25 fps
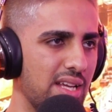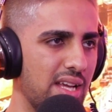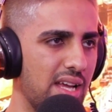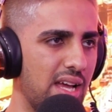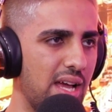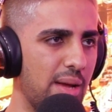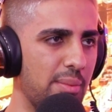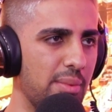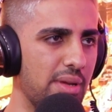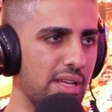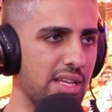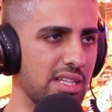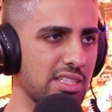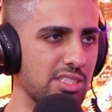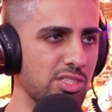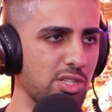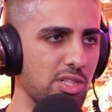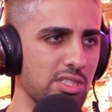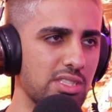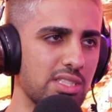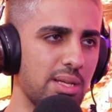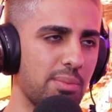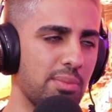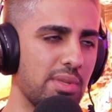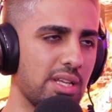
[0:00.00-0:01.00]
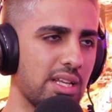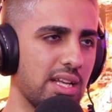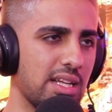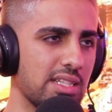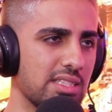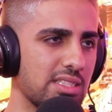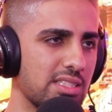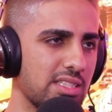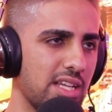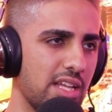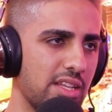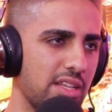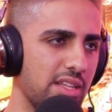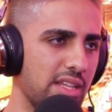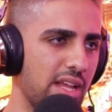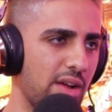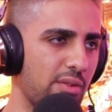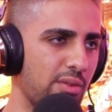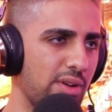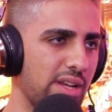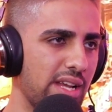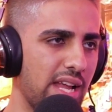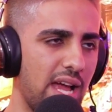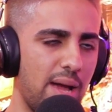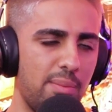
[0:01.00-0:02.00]
I mean, it's not something like sudden that
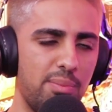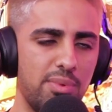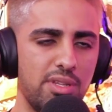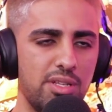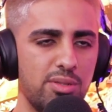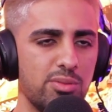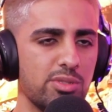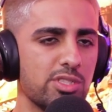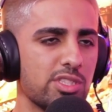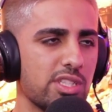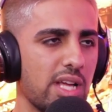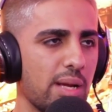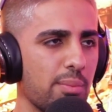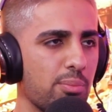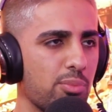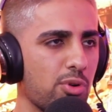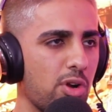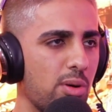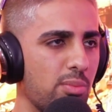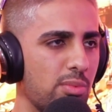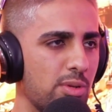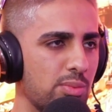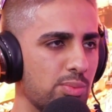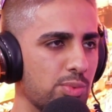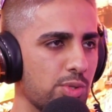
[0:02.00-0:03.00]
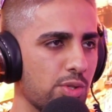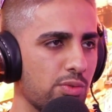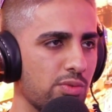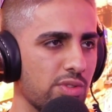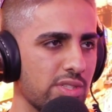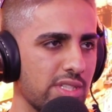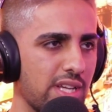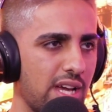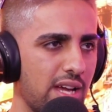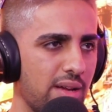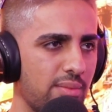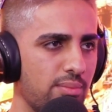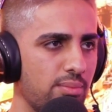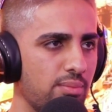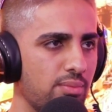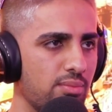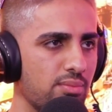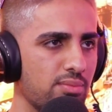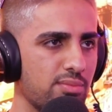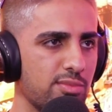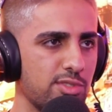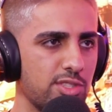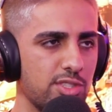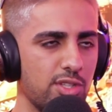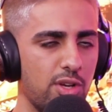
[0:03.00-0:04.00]
really happened. There were just like problems over time.
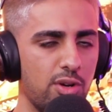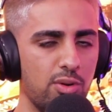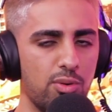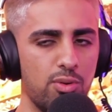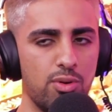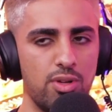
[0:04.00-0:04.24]
So